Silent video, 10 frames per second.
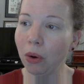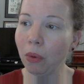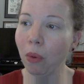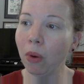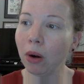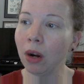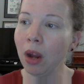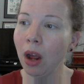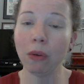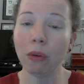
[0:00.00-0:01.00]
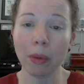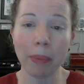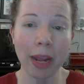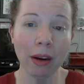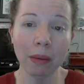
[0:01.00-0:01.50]
or a
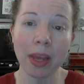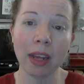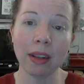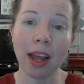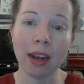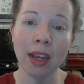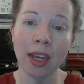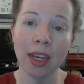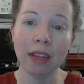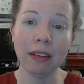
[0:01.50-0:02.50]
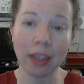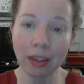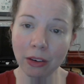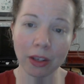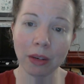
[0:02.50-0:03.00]
repairman that is
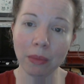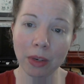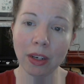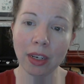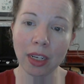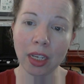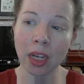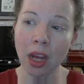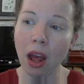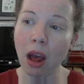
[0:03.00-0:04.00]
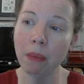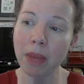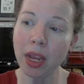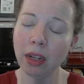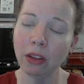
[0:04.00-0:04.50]
in your community.
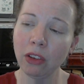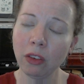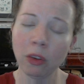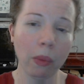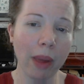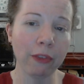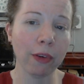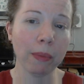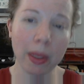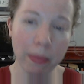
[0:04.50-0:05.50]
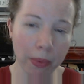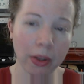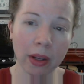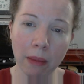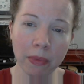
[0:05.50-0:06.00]
And it's such a way for people
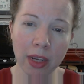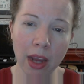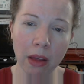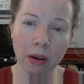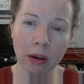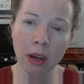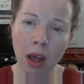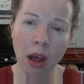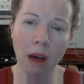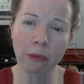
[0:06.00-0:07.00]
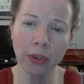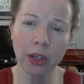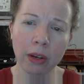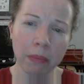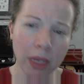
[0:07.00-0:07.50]
to come together, for
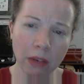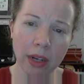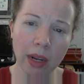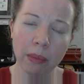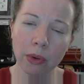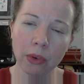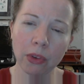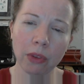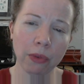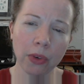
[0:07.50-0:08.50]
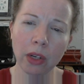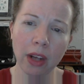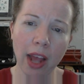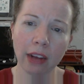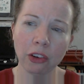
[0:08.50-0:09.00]
you to meet your neighbors, and for you
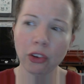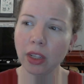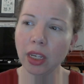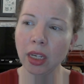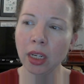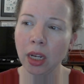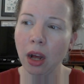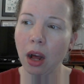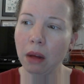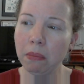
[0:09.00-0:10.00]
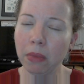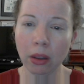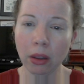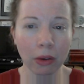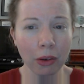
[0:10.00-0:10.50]
to actually
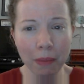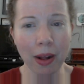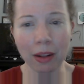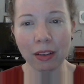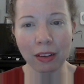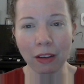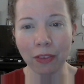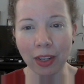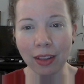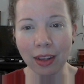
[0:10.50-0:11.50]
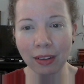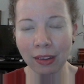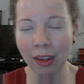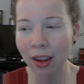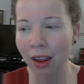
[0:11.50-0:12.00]
learn about stuff like
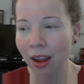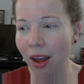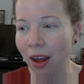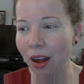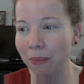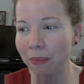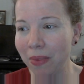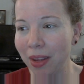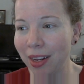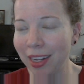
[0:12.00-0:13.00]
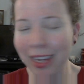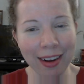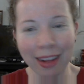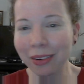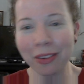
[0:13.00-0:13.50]
this. And
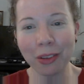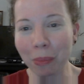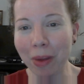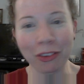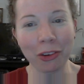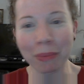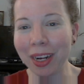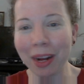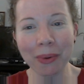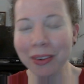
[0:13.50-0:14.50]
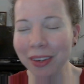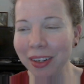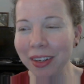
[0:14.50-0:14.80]
again, I learned so much. I mean, I wouldn't,